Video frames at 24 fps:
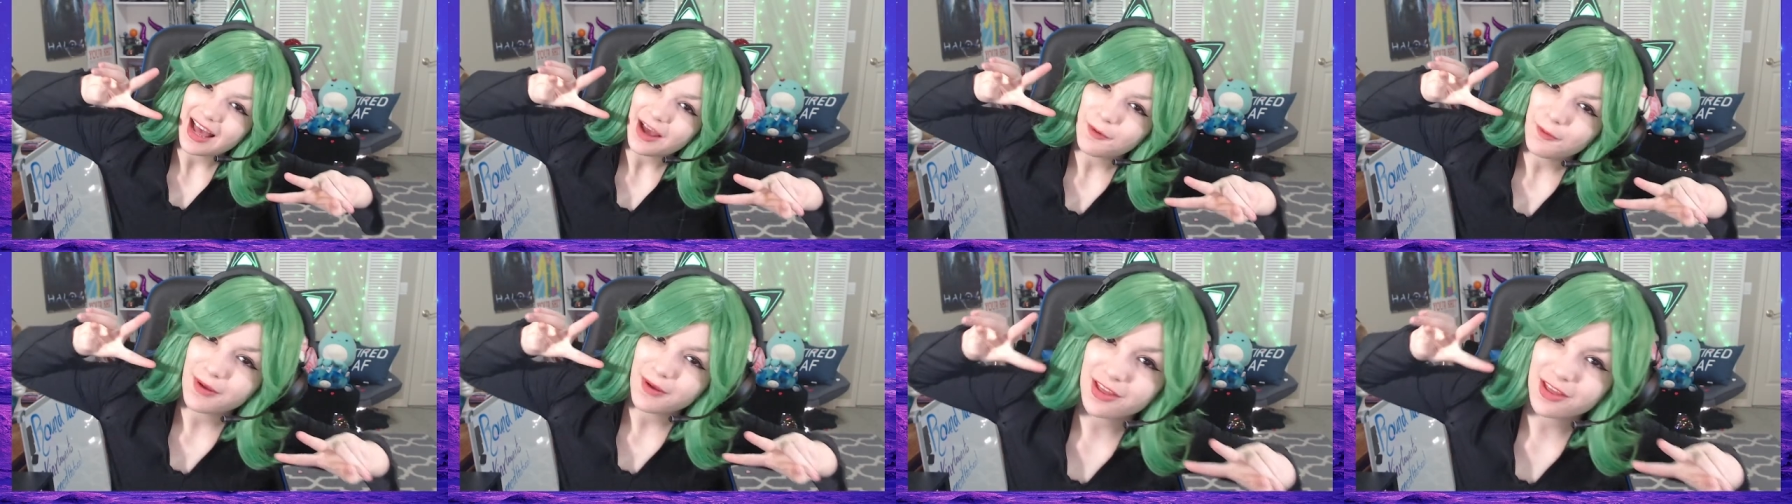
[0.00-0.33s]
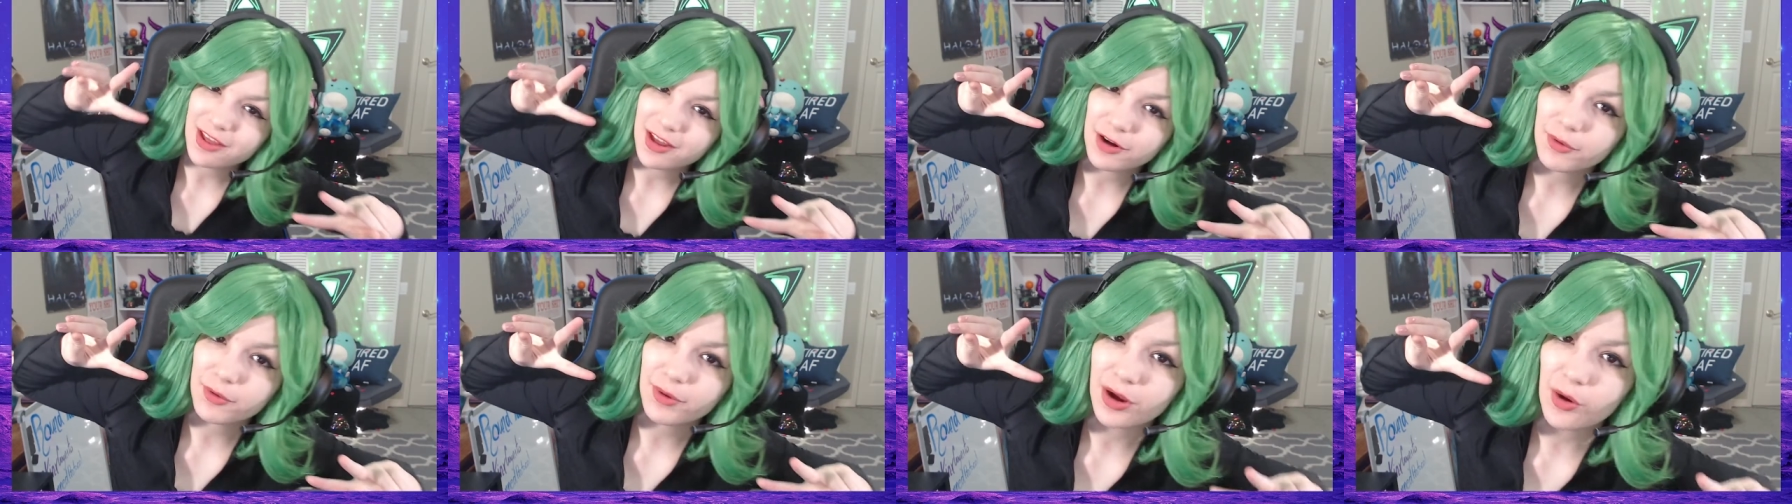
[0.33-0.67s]
I was
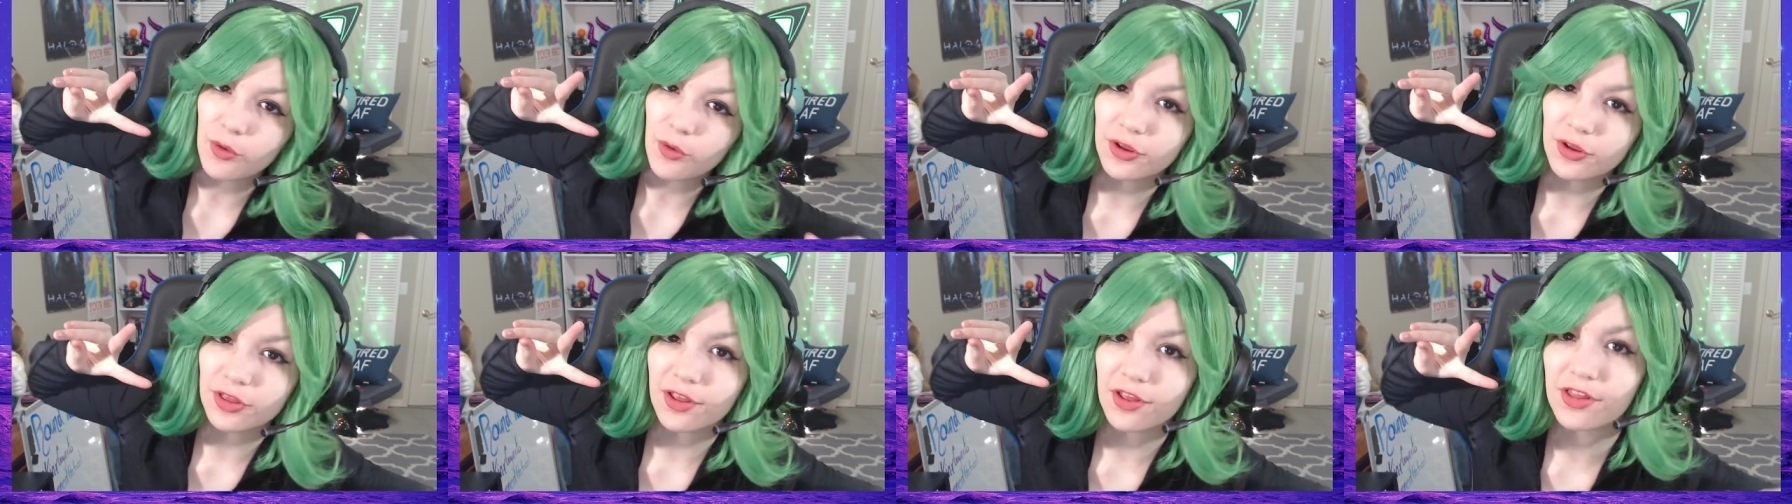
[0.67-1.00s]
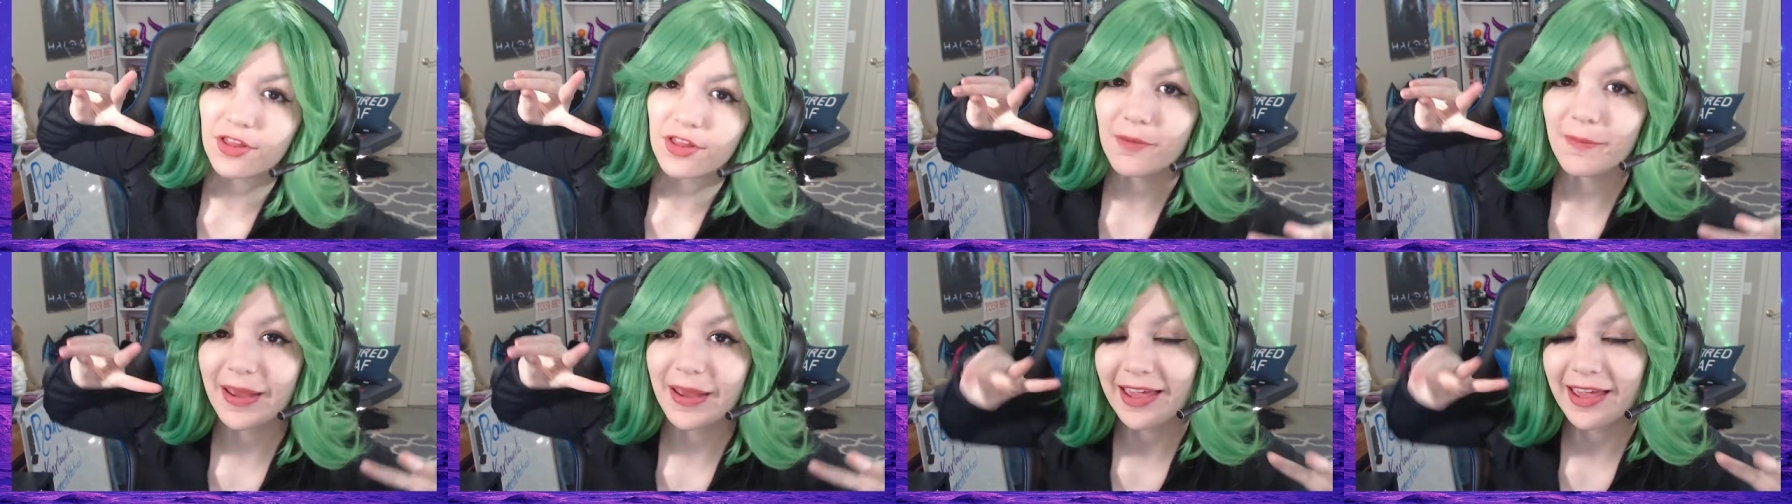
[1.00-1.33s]
going to record
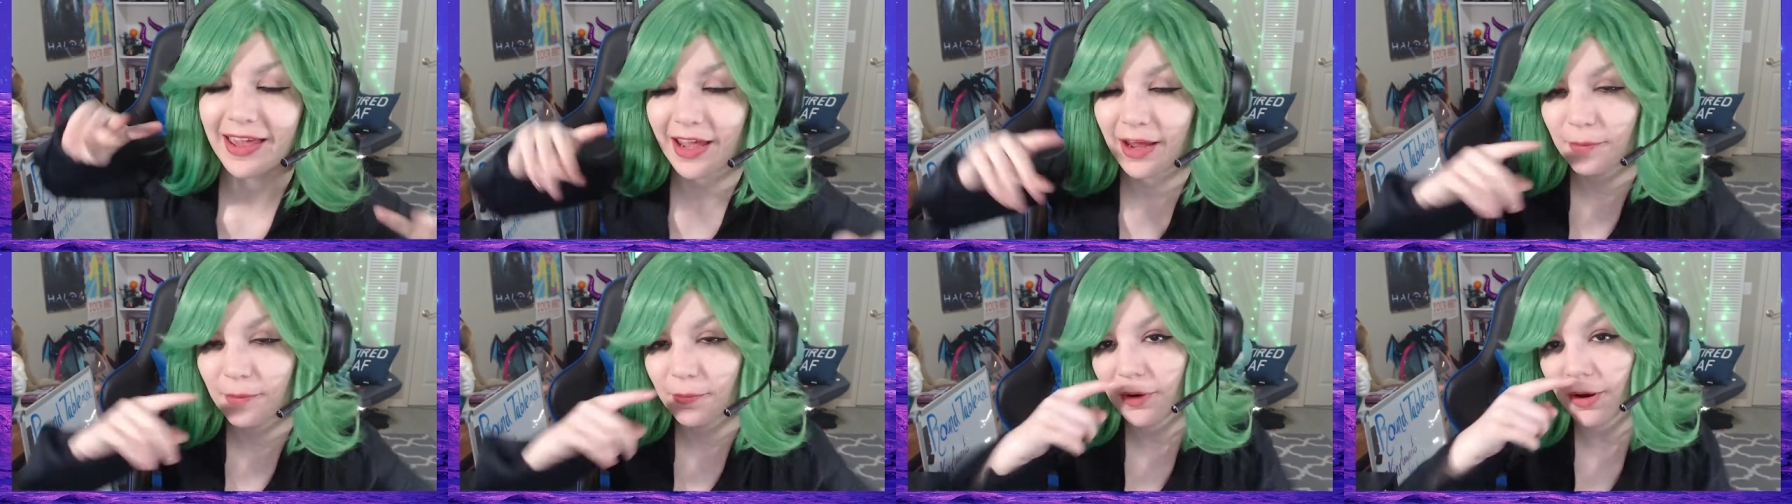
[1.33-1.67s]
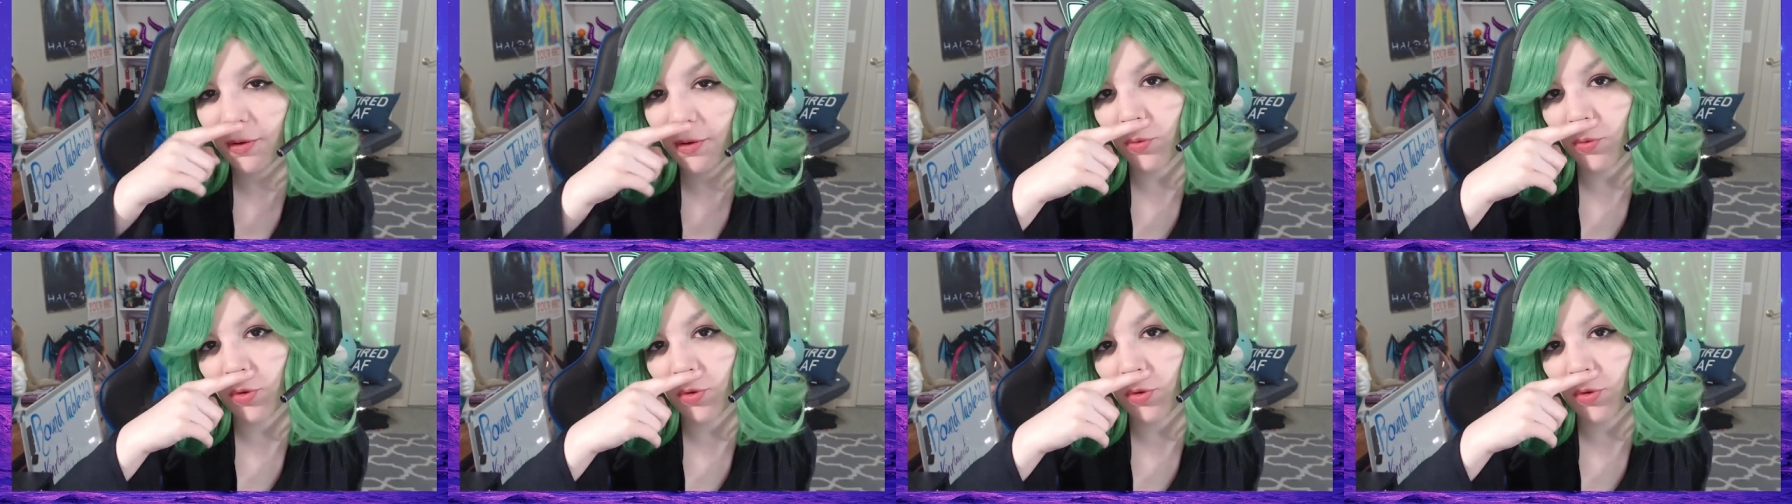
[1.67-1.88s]
this on my camera,